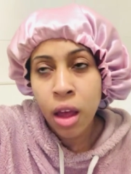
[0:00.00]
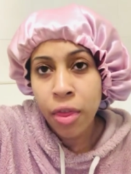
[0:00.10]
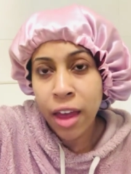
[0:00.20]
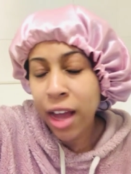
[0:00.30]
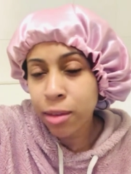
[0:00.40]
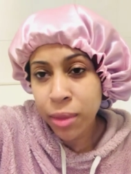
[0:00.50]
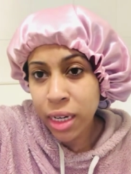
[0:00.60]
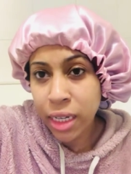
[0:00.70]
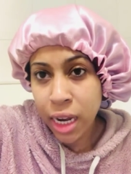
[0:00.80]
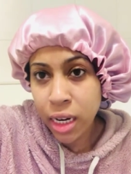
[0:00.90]
there hasn't been a
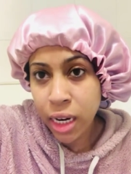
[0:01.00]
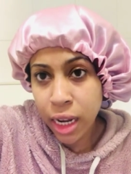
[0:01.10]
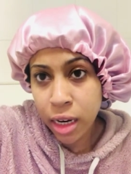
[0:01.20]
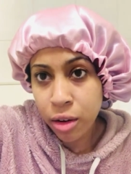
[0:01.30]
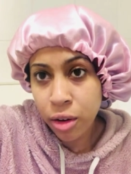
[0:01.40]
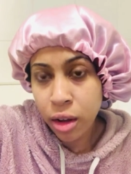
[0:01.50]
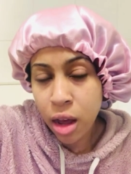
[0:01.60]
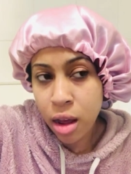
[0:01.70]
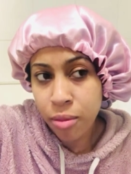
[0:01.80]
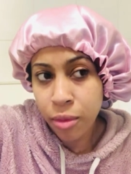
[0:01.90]
tenant in
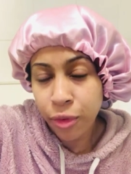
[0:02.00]
um,